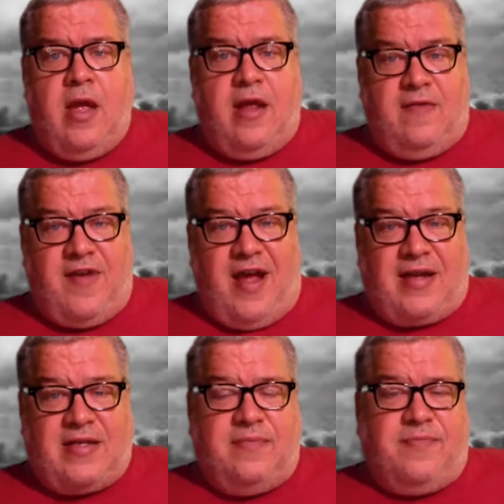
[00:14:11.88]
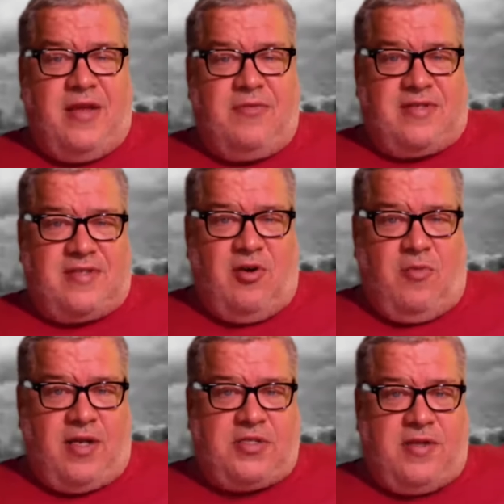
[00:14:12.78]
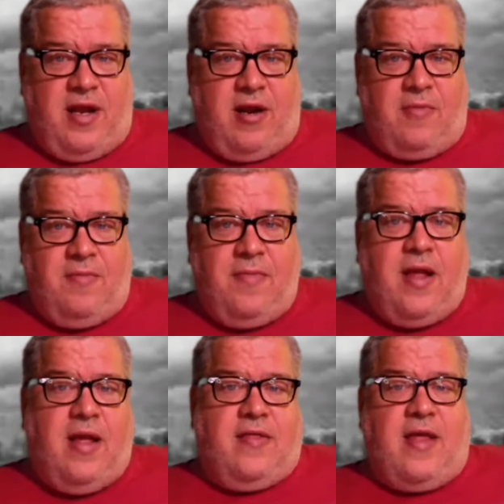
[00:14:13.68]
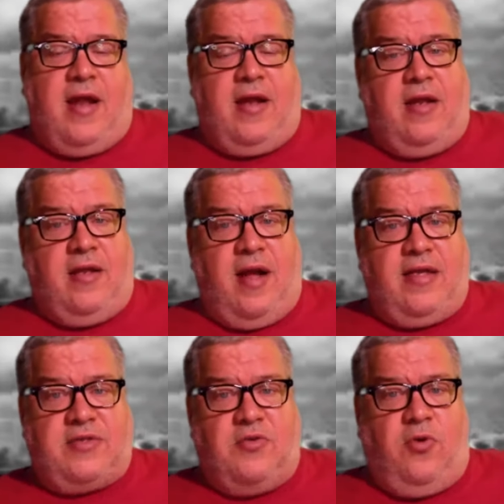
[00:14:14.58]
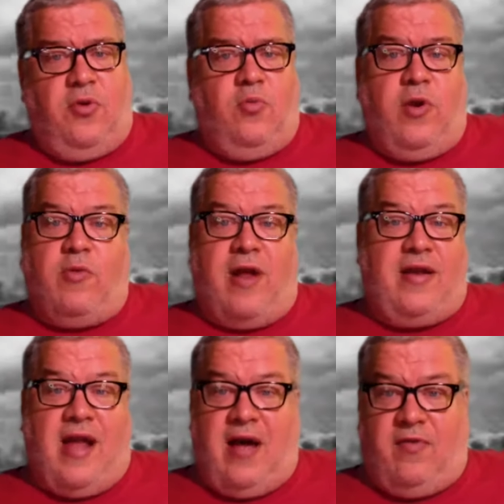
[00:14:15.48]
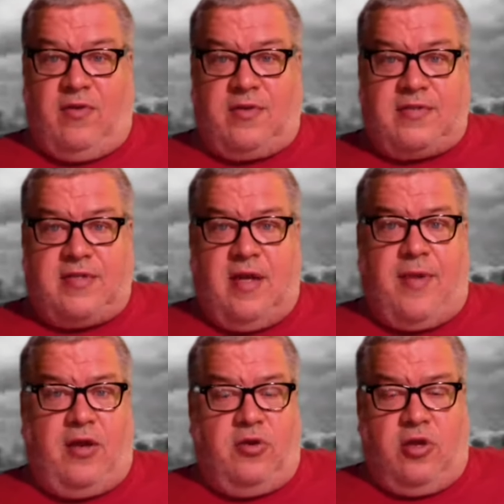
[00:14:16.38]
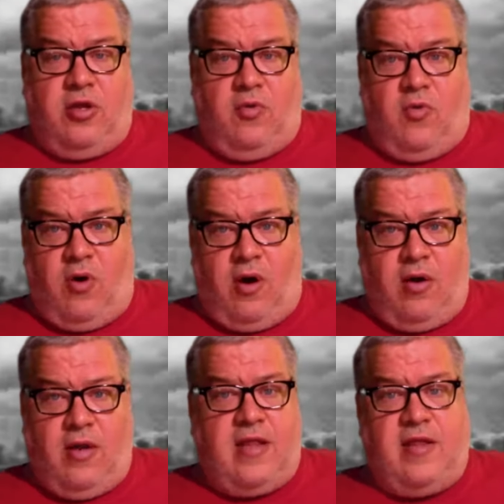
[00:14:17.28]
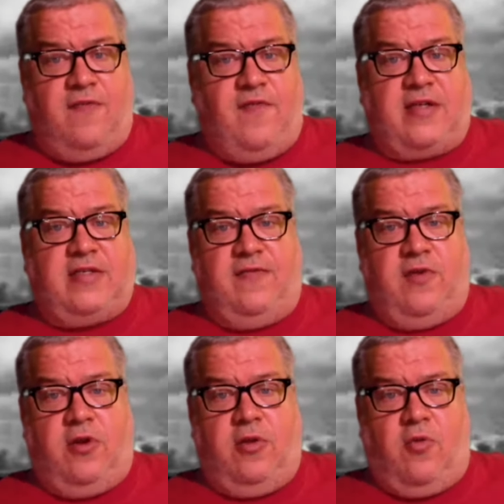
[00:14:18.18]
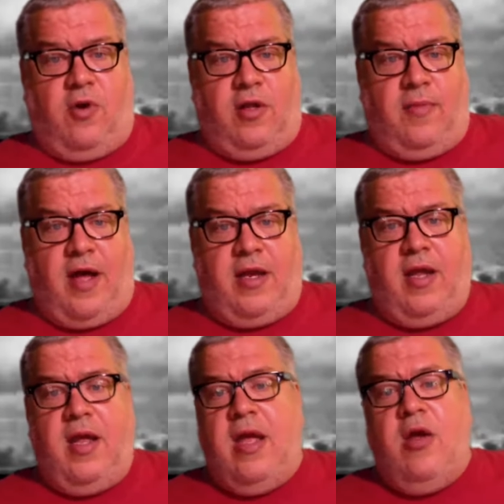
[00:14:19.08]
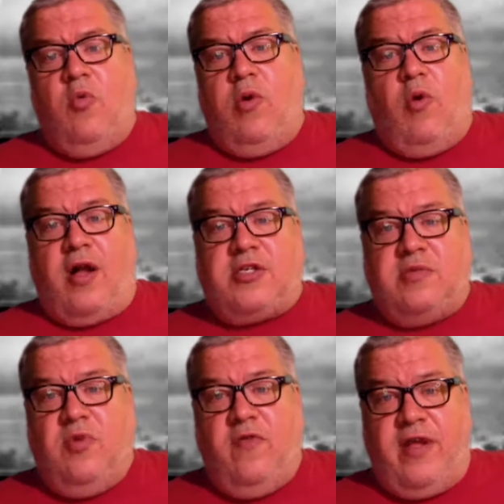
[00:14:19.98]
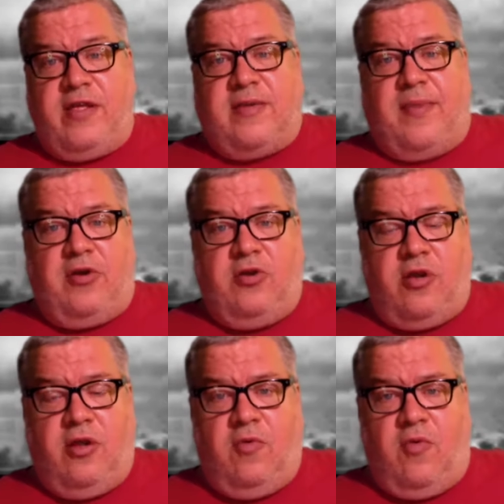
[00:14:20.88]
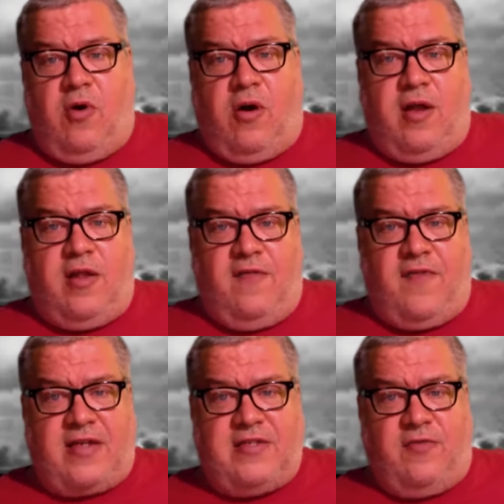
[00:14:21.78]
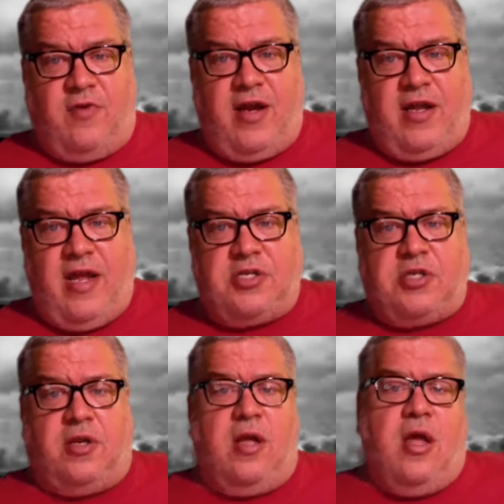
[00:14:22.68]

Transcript: In fact, it was so much there that in high school, we read novels about nuclear war and the effects of nuclear war on the body. We watched movies about nuclear war and the effects of radiation.